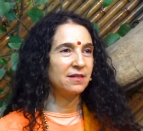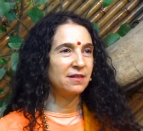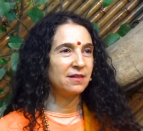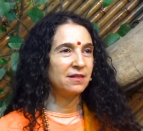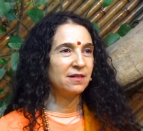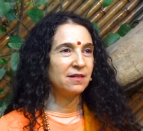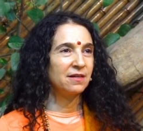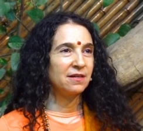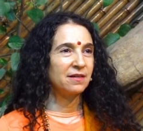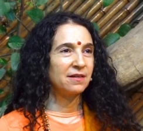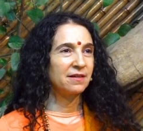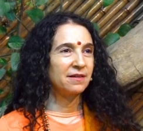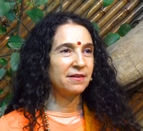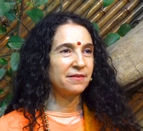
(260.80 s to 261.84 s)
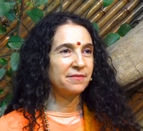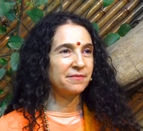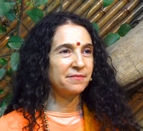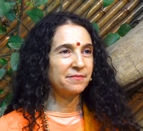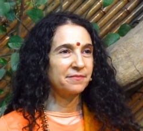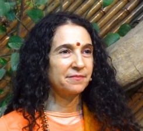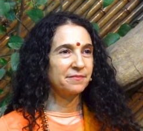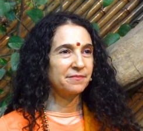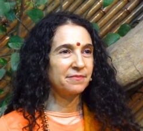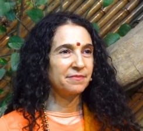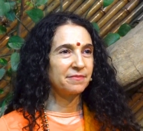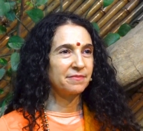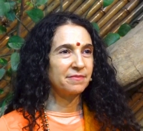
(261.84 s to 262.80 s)

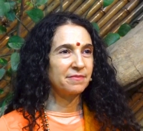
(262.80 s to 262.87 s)
(silence)